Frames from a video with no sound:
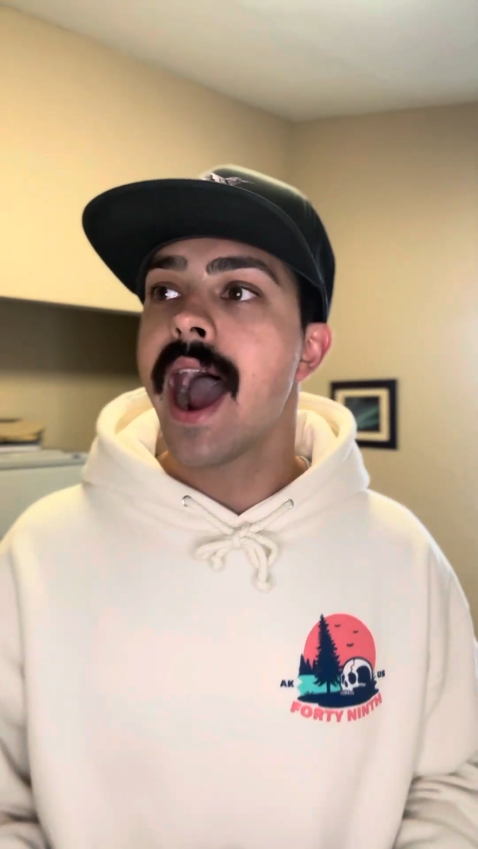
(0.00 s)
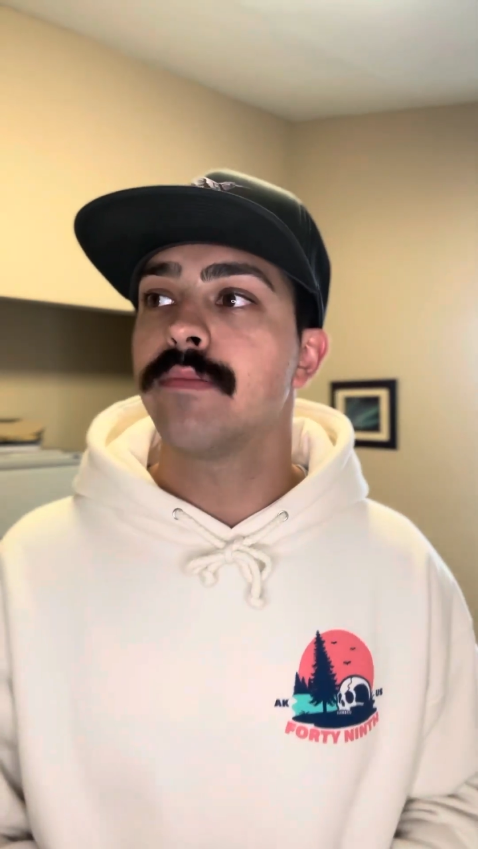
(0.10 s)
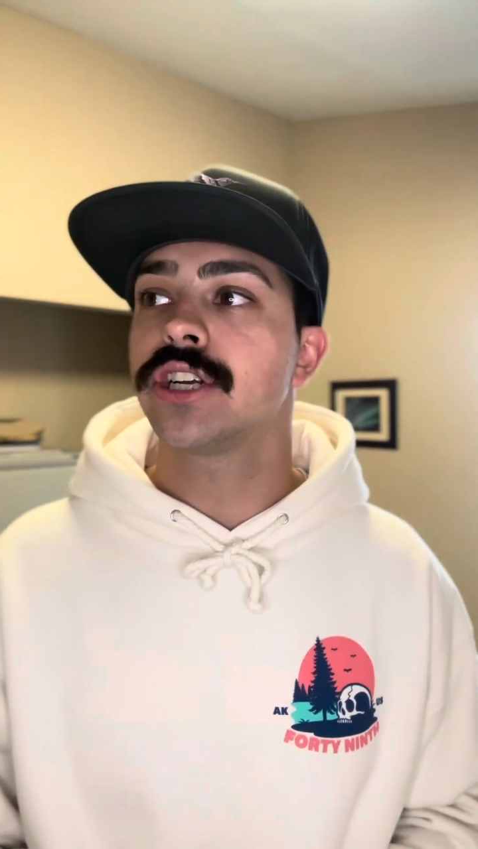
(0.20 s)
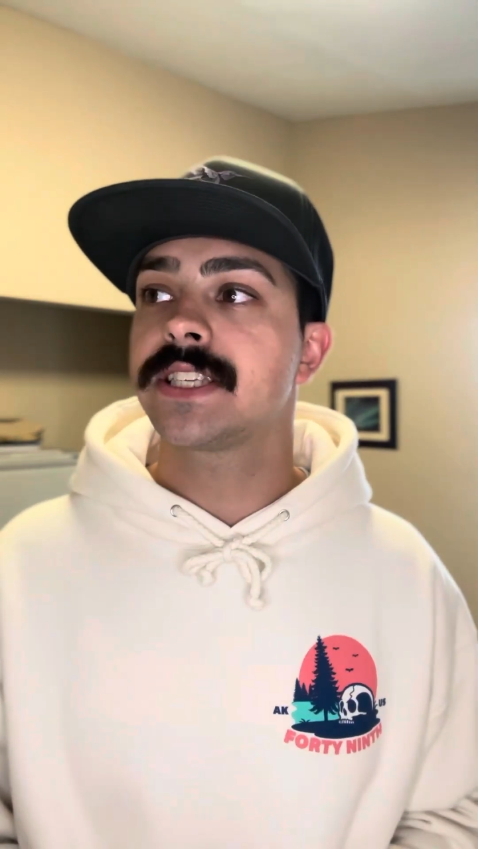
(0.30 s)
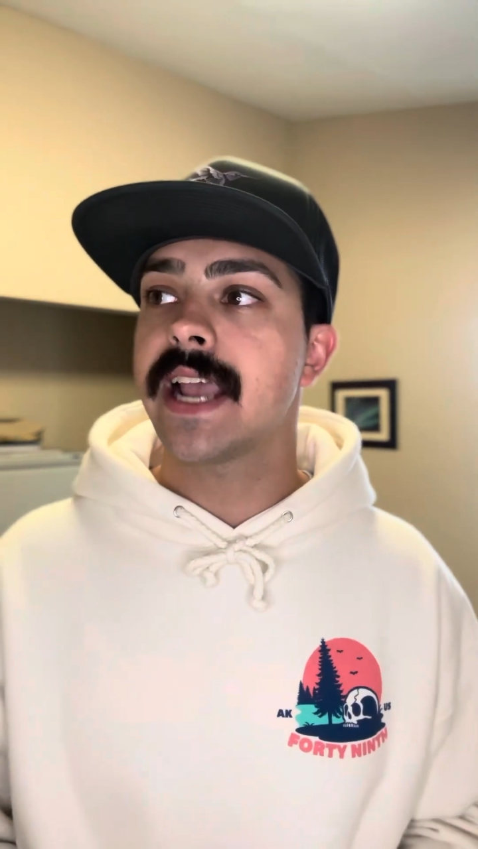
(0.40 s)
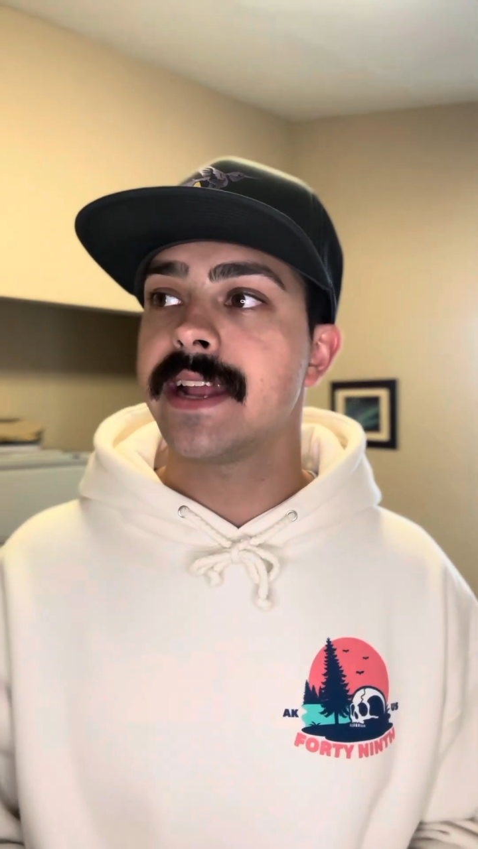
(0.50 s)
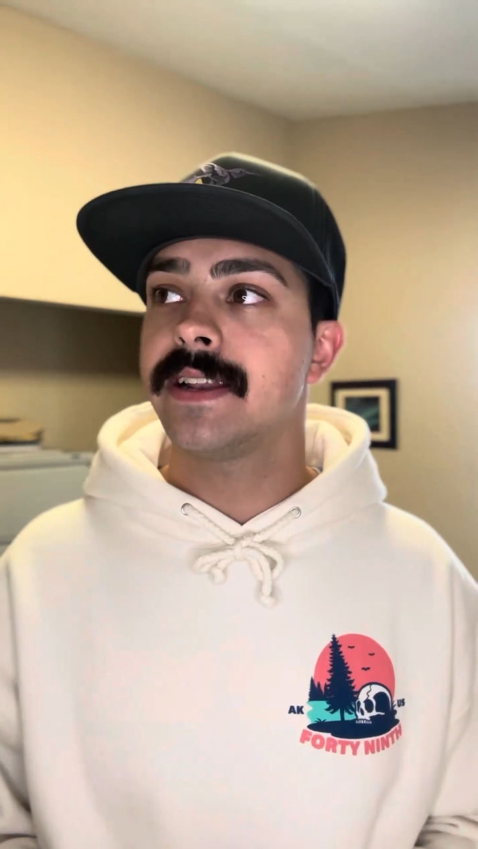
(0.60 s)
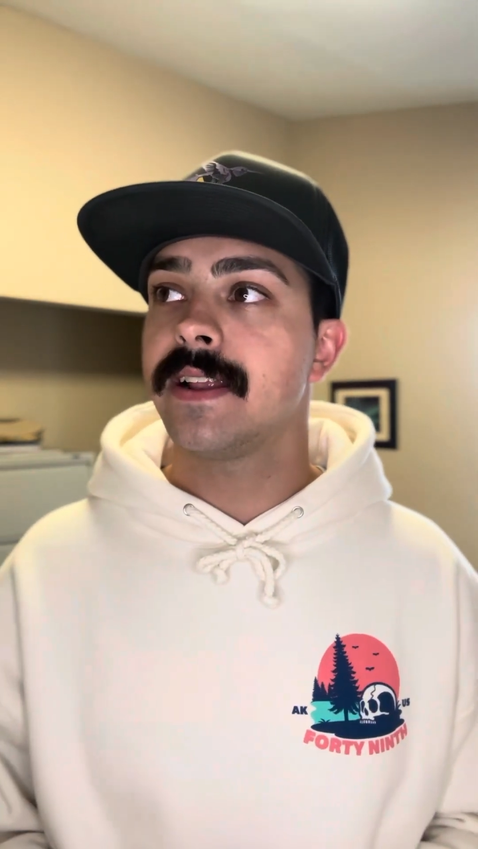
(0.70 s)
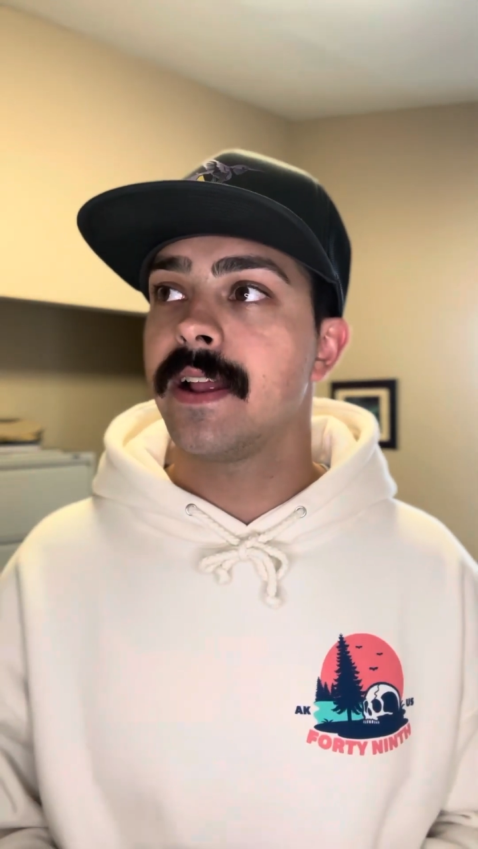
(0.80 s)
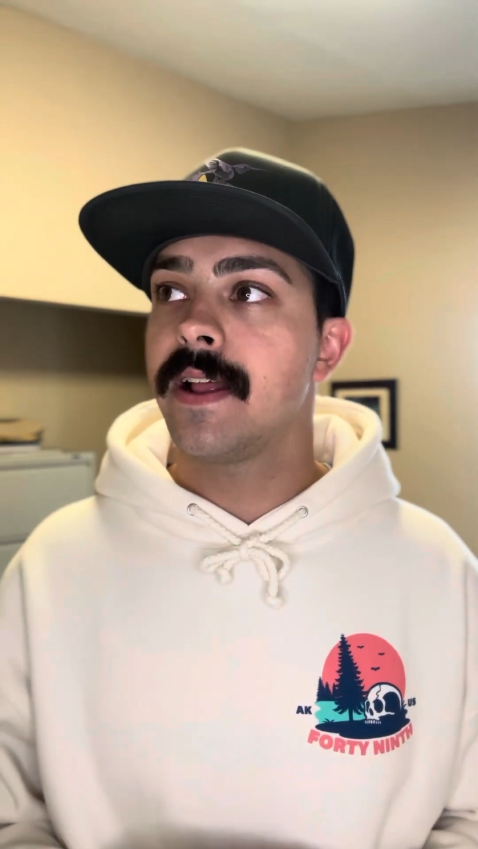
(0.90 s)
I'm just
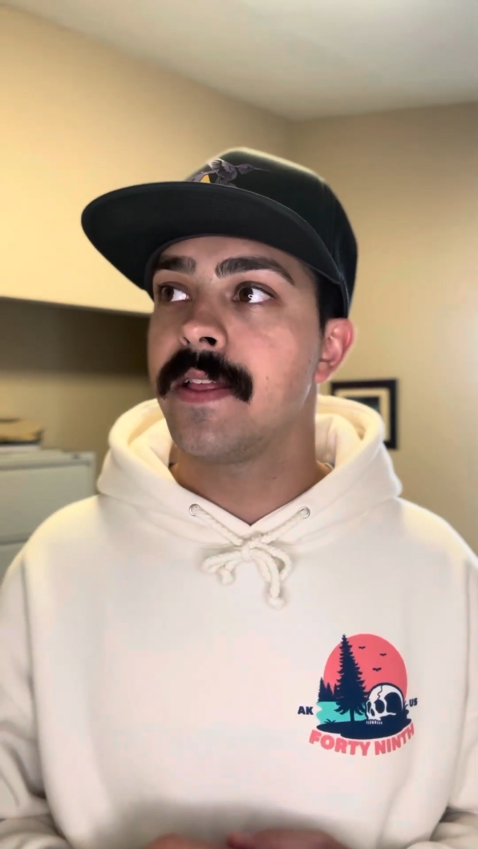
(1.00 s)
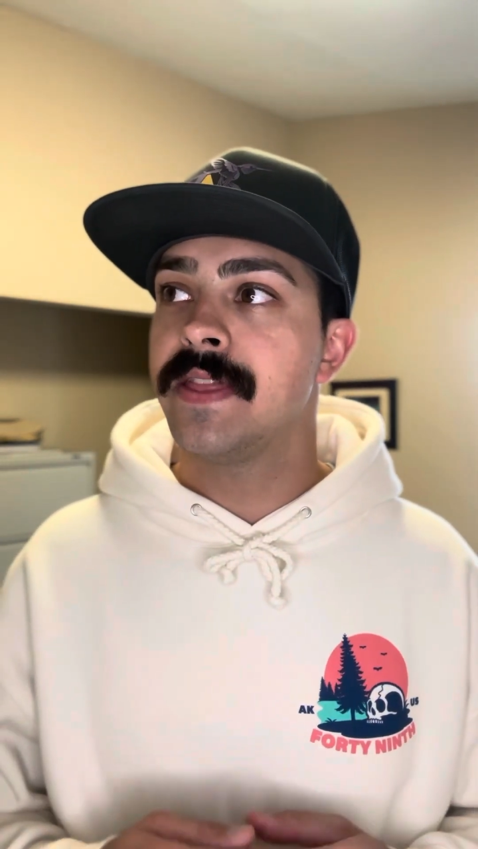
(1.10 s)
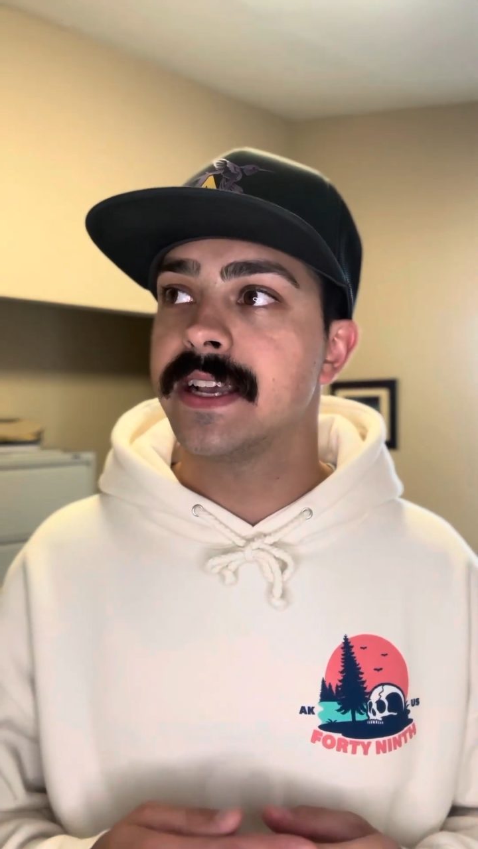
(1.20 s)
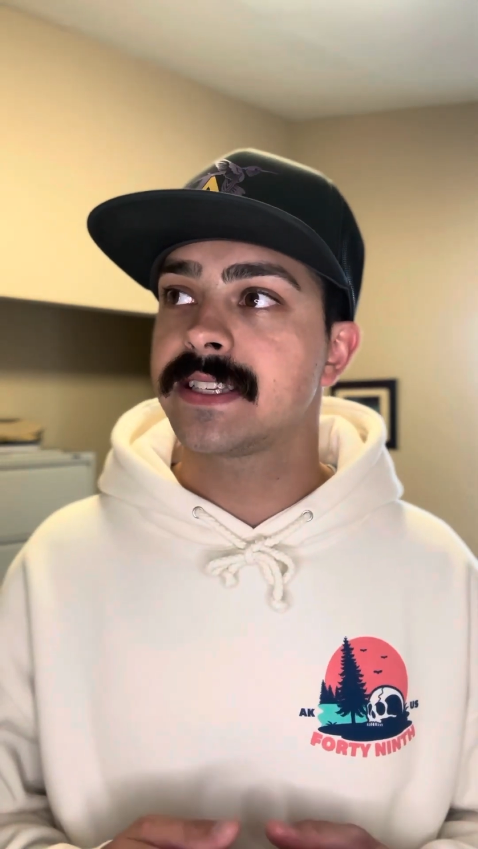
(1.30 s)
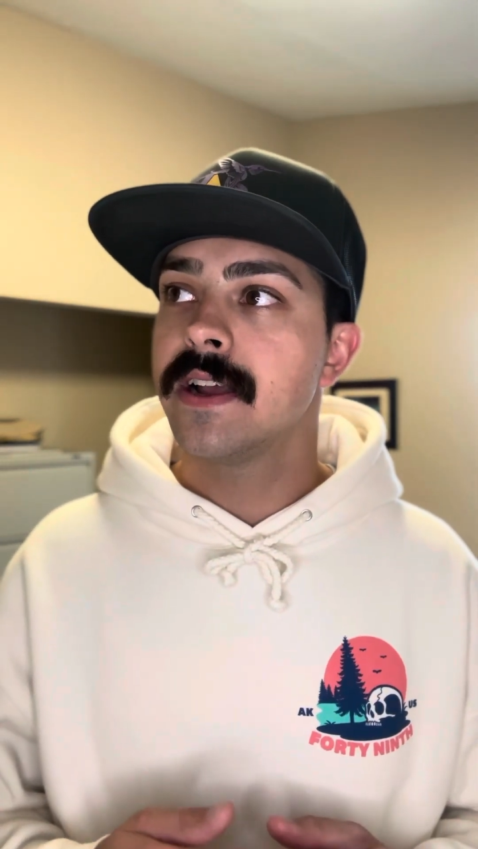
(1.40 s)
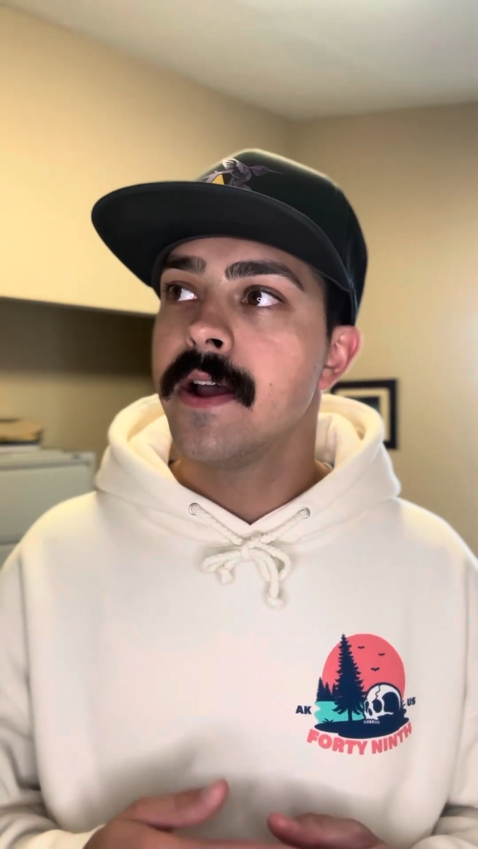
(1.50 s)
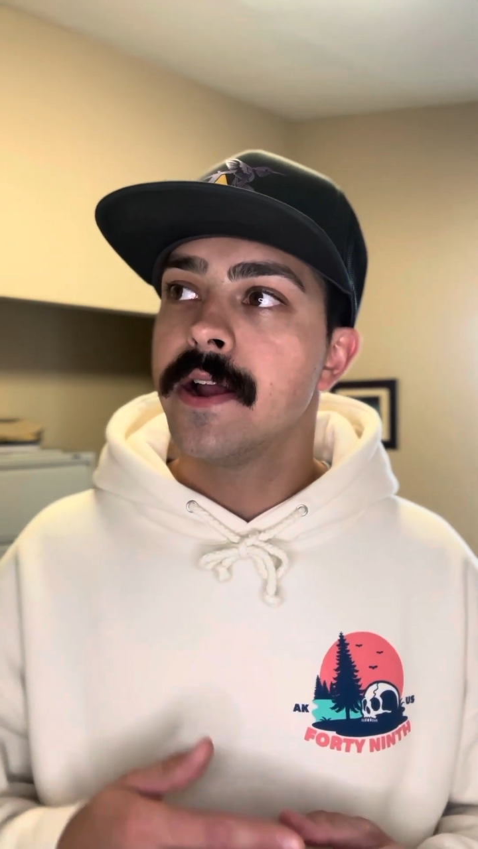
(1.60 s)
saying this